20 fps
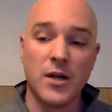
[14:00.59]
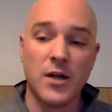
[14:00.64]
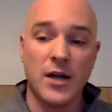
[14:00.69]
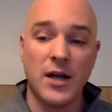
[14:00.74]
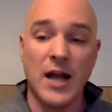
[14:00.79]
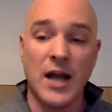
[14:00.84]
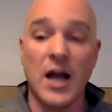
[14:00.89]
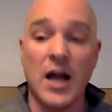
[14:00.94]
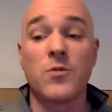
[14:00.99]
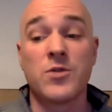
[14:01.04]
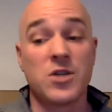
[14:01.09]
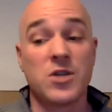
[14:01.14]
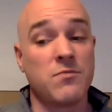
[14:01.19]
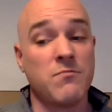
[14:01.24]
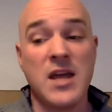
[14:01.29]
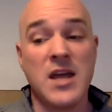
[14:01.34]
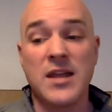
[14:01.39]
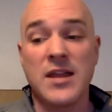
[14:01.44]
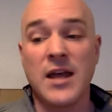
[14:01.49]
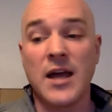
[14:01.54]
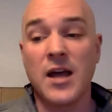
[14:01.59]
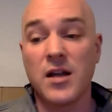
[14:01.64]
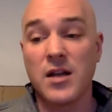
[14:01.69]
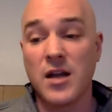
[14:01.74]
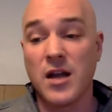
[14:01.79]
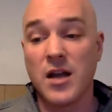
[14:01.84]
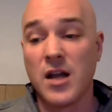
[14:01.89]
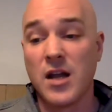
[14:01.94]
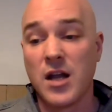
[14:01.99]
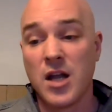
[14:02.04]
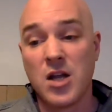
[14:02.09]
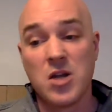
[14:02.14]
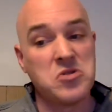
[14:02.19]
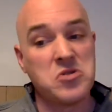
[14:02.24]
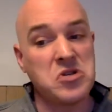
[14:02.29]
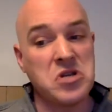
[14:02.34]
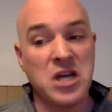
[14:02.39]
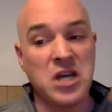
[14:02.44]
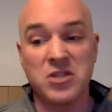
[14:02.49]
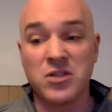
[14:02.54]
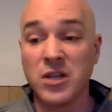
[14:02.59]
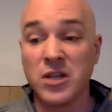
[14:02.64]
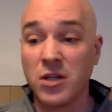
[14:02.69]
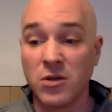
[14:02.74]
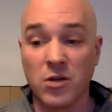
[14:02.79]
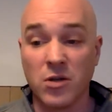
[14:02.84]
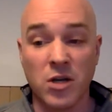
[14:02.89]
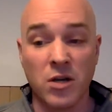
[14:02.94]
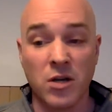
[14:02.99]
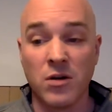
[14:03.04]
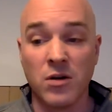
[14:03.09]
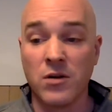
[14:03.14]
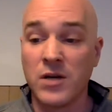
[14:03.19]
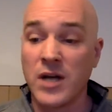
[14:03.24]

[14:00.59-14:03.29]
And how do we just make that as little code,